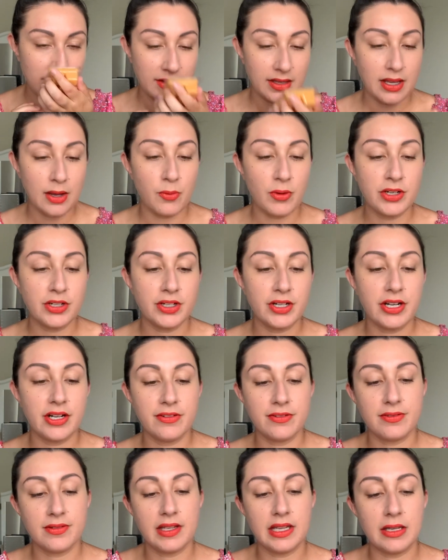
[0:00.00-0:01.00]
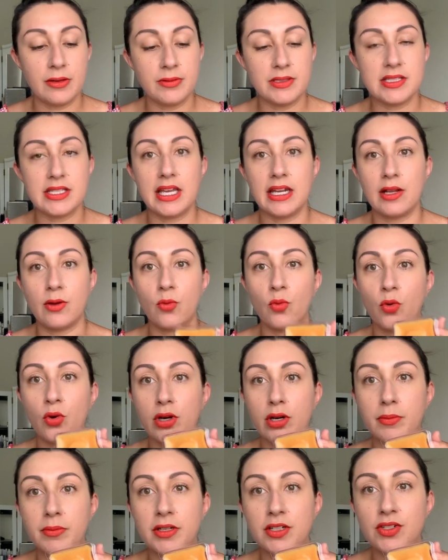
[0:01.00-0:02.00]
I wonder if it was getting
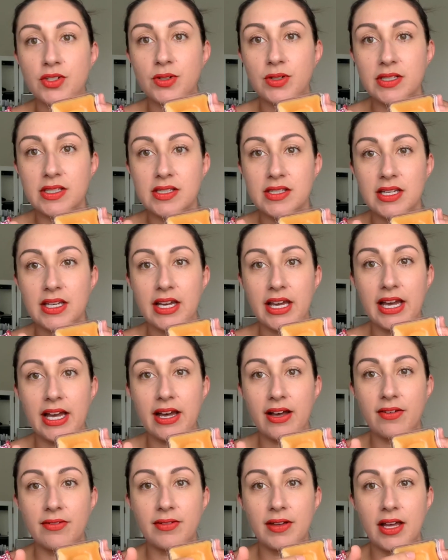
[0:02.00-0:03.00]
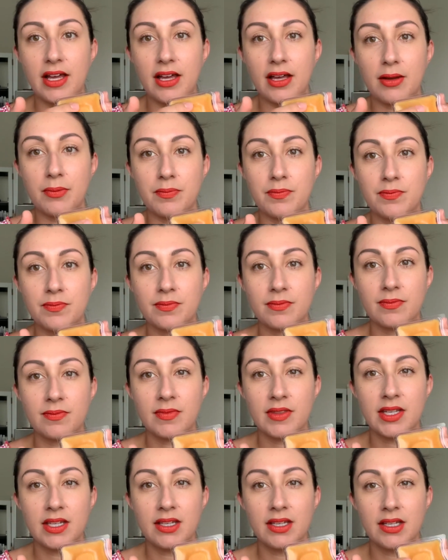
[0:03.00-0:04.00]
warm because you could see I have a
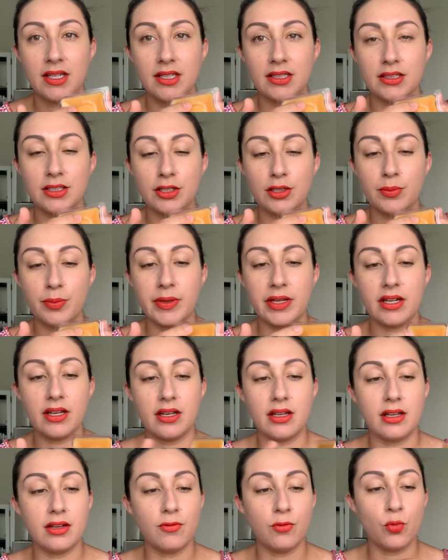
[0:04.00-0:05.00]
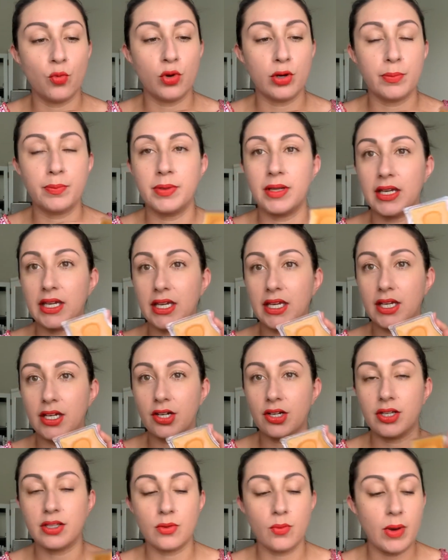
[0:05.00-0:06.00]
little bit of warping here
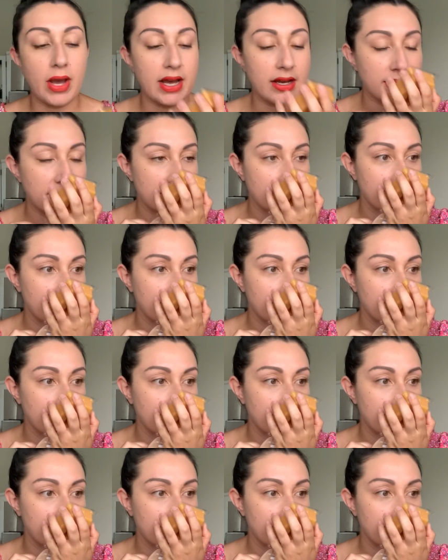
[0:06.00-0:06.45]
in the wax.